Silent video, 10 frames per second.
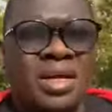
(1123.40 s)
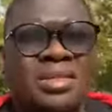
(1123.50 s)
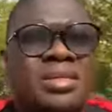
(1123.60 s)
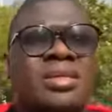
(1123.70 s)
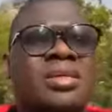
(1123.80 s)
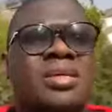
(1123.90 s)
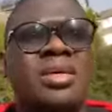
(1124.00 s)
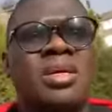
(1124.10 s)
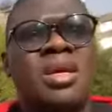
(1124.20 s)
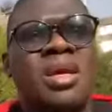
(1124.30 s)
to
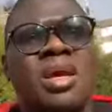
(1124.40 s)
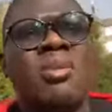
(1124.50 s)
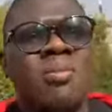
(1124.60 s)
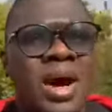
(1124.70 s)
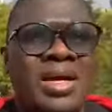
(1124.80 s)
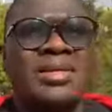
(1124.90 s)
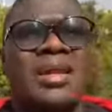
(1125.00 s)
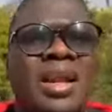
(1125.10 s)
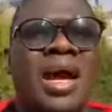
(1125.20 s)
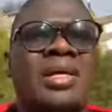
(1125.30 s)
buy
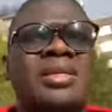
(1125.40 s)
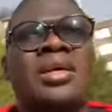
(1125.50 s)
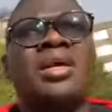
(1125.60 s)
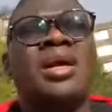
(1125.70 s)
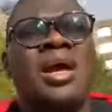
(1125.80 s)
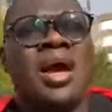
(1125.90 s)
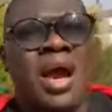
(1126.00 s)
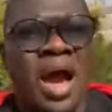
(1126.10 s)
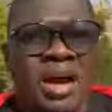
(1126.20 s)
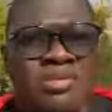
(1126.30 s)
the dirt,
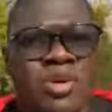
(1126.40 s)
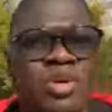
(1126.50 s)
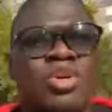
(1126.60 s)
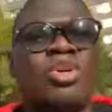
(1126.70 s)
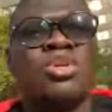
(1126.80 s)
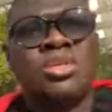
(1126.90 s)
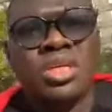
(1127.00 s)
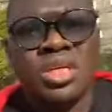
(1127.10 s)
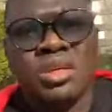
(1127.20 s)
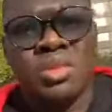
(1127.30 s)
buy the
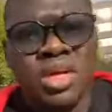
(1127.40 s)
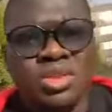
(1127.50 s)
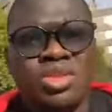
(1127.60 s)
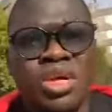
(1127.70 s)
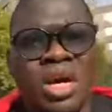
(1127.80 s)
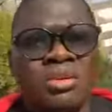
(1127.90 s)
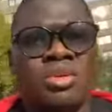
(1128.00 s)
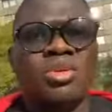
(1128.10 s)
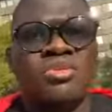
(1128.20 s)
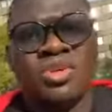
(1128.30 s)
land,
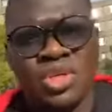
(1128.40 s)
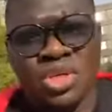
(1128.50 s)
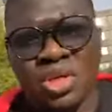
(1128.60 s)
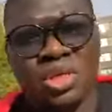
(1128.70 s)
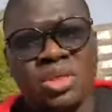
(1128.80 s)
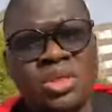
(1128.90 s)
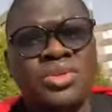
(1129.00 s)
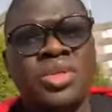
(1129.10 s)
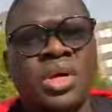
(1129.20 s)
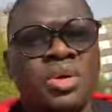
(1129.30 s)
have a good
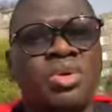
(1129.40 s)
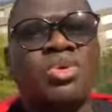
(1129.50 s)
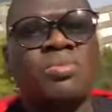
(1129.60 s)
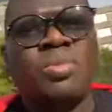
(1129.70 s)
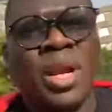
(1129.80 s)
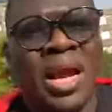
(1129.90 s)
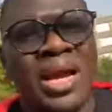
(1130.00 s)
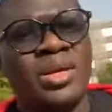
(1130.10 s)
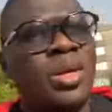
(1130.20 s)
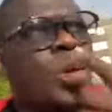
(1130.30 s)
image and good
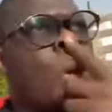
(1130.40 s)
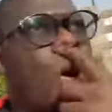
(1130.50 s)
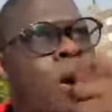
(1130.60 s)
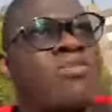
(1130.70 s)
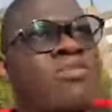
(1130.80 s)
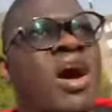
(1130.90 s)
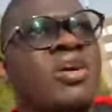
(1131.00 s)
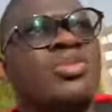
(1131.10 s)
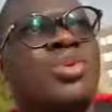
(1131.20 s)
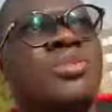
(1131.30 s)
vision,
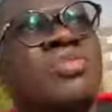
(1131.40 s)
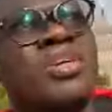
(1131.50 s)
a good